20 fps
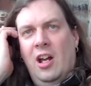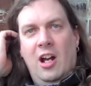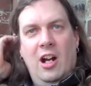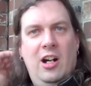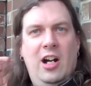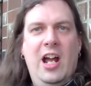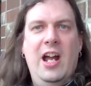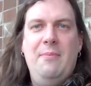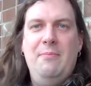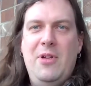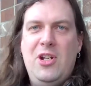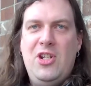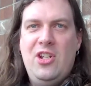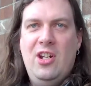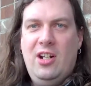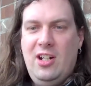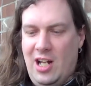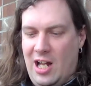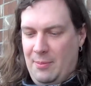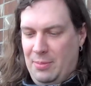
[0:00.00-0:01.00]
Alright, mission
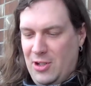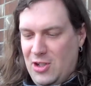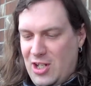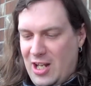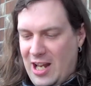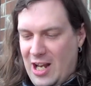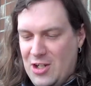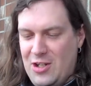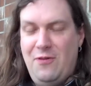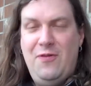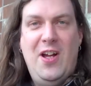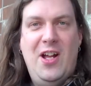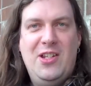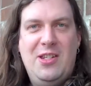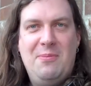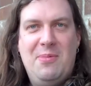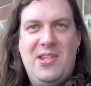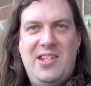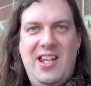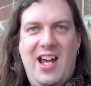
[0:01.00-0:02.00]
accomplished. I actually found
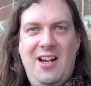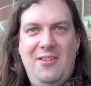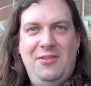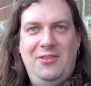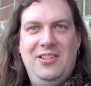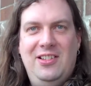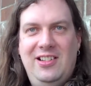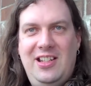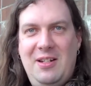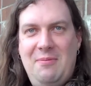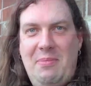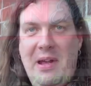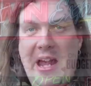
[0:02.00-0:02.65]
some stuff. Didn't